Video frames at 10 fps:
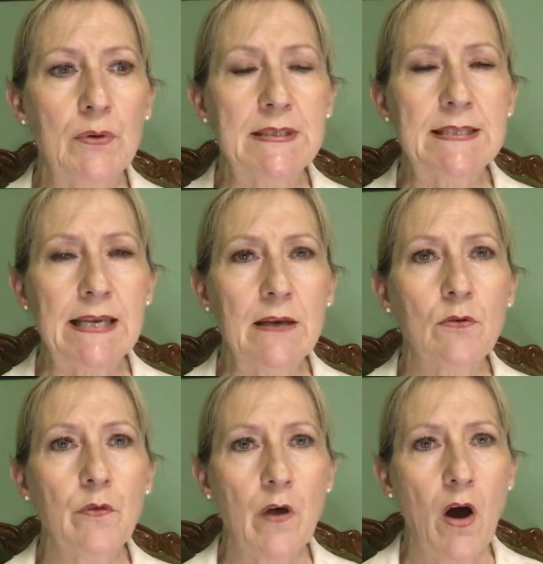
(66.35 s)

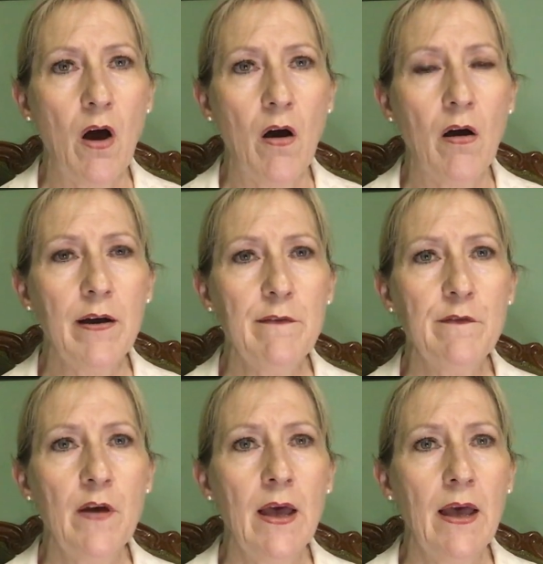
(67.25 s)
seal the hive
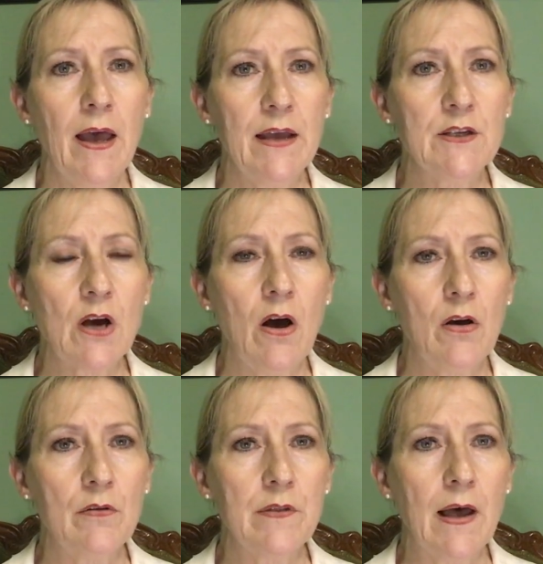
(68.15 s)
and to hold